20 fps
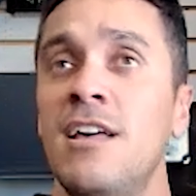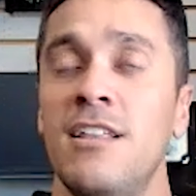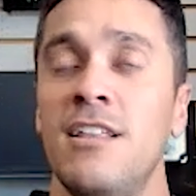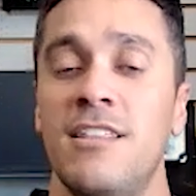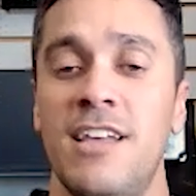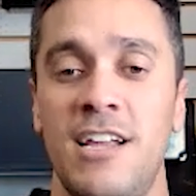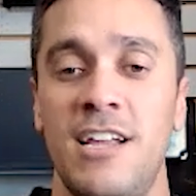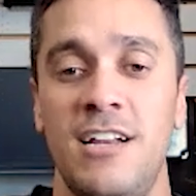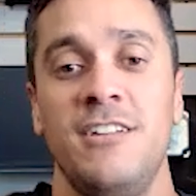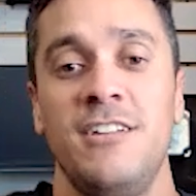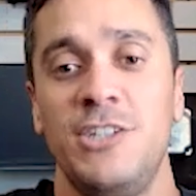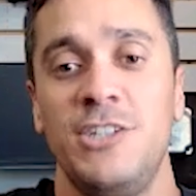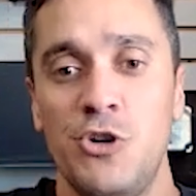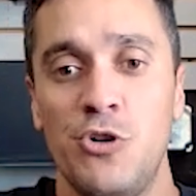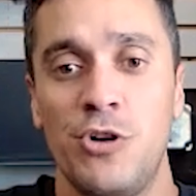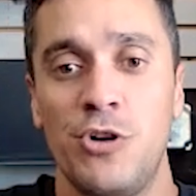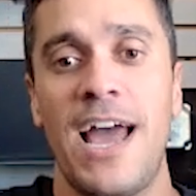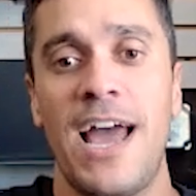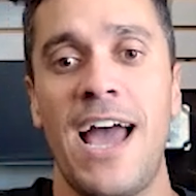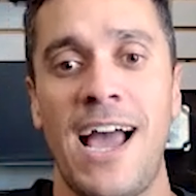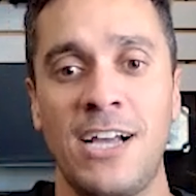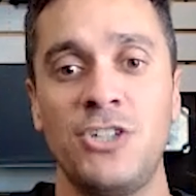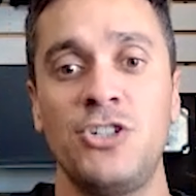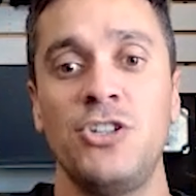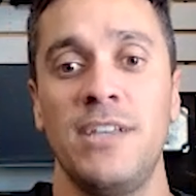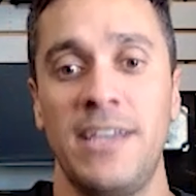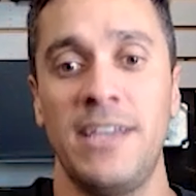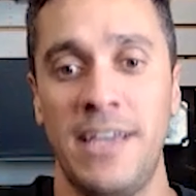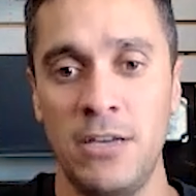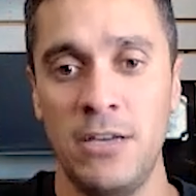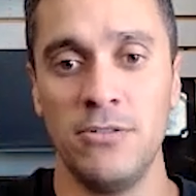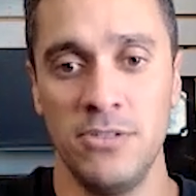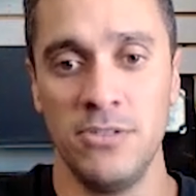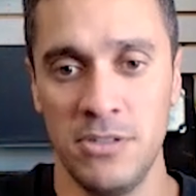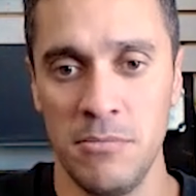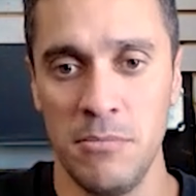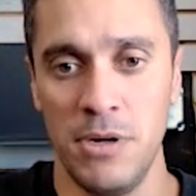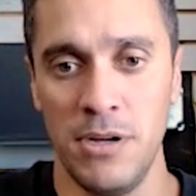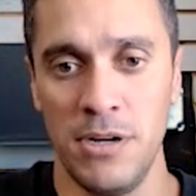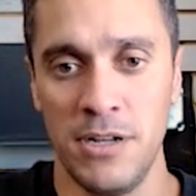then you could actually kill
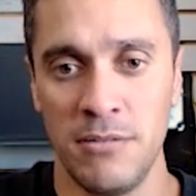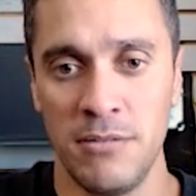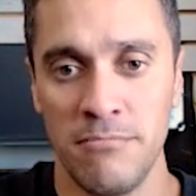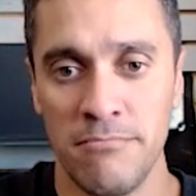somebody.